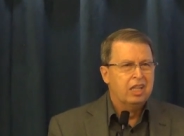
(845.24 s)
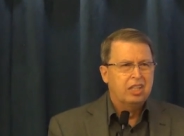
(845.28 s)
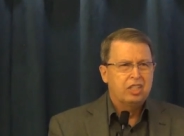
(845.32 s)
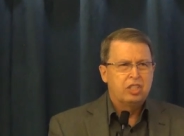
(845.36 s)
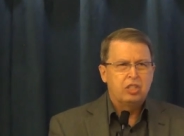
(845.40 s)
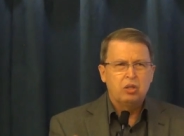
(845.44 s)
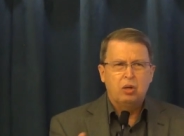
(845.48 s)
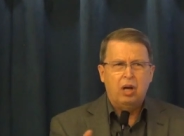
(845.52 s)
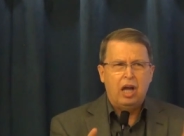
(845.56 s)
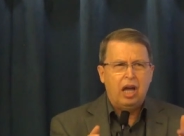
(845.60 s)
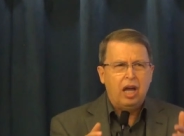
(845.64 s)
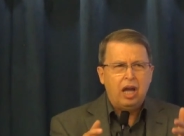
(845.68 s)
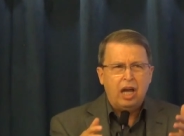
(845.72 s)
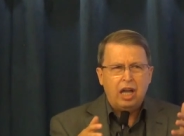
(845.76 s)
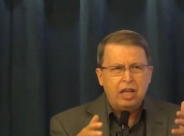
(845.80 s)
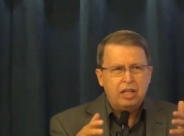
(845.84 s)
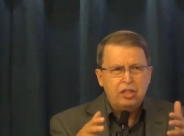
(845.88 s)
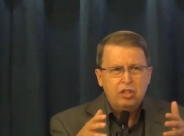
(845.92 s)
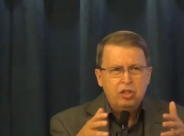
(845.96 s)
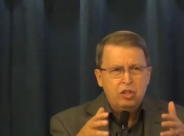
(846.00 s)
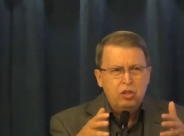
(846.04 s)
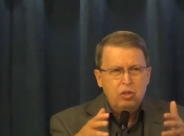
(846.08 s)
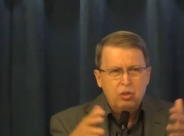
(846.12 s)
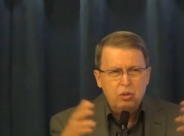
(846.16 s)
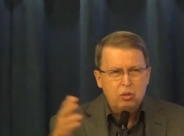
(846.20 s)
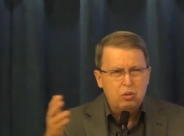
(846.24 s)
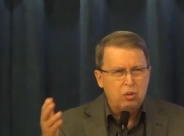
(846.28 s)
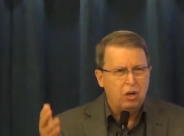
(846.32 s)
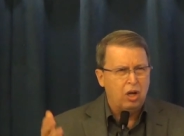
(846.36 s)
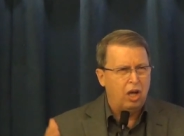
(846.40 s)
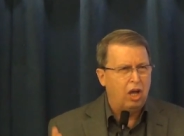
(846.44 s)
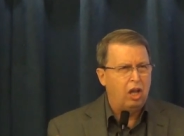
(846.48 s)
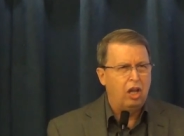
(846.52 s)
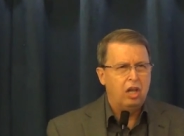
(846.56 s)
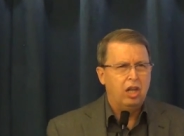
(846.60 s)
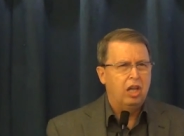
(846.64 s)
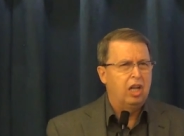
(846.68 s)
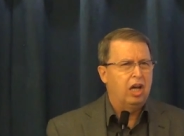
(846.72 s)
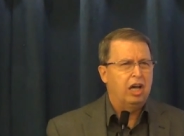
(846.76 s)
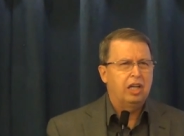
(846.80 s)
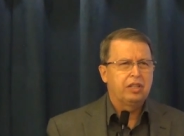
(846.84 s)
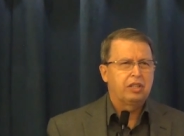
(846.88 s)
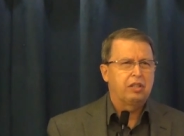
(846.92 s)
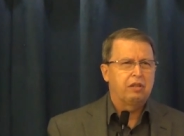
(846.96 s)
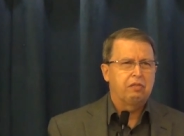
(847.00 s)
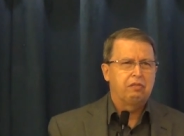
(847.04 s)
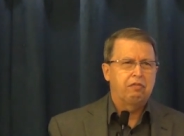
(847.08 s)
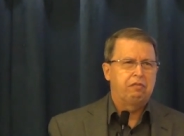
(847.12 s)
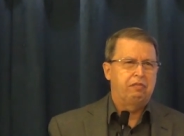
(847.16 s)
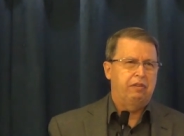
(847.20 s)
So I knew a lot
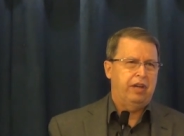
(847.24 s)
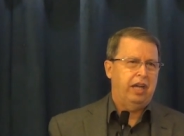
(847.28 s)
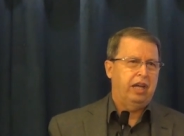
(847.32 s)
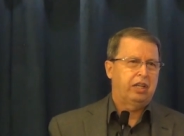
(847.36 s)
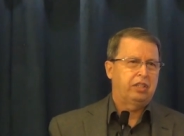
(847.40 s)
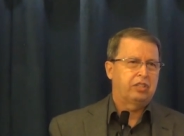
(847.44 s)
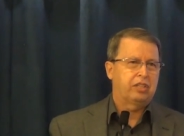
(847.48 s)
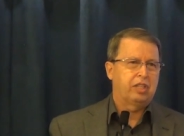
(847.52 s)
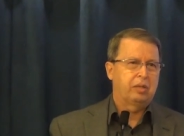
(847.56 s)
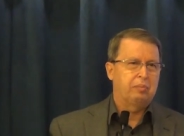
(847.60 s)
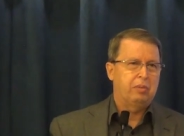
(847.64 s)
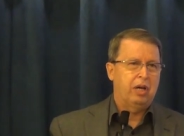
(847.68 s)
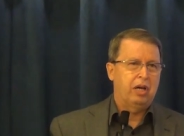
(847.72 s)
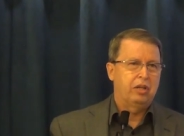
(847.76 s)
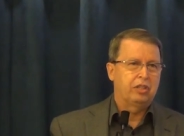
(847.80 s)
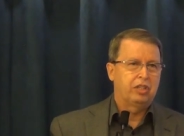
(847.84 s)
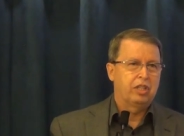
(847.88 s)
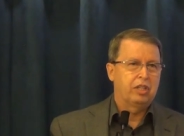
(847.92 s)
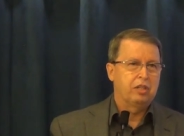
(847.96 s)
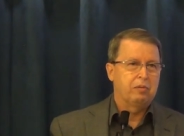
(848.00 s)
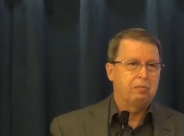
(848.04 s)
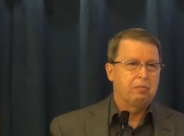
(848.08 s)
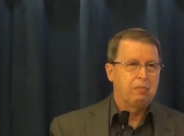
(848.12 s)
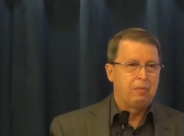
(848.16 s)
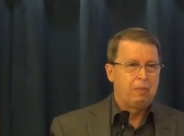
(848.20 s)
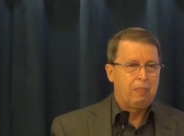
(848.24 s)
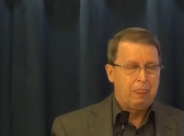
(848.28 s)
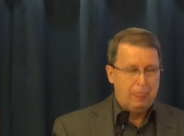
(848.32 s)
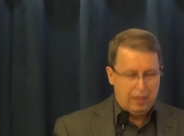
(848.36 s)
of facts about him.